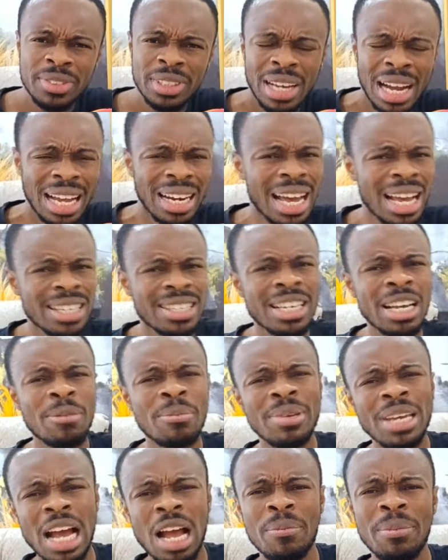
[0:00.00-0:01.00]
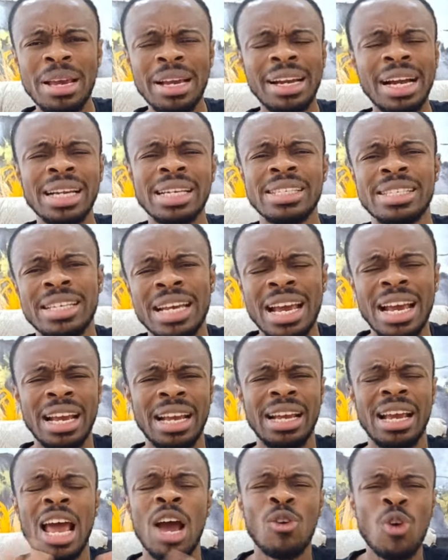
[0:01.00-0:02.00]
And I say, be a man can
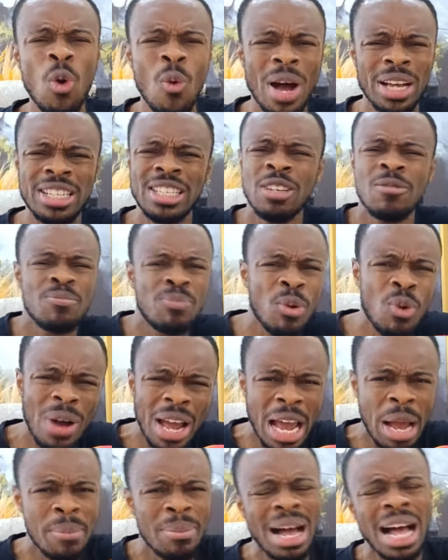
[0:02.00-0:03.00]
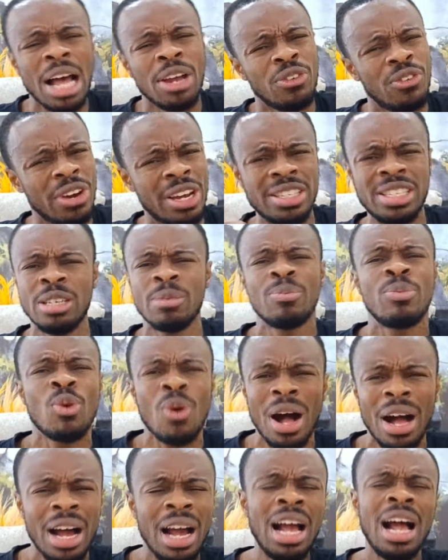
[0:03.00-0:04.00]
say, echo was simple, eh, my address simple.
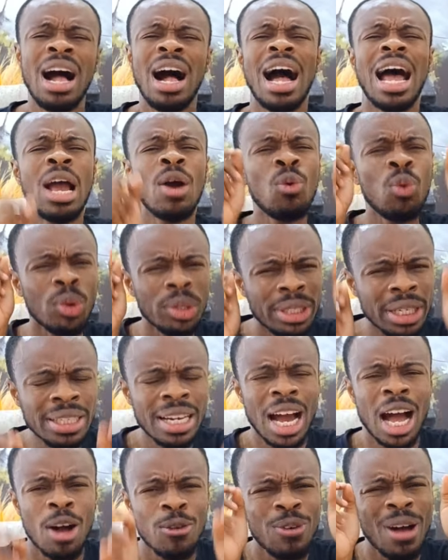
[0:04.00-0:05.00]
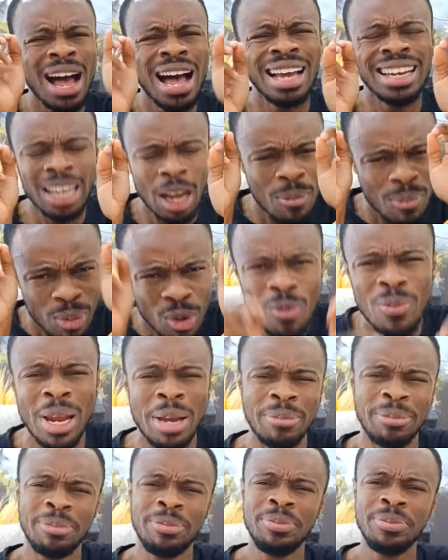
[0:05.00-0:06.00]
I wouldn't have had a problem.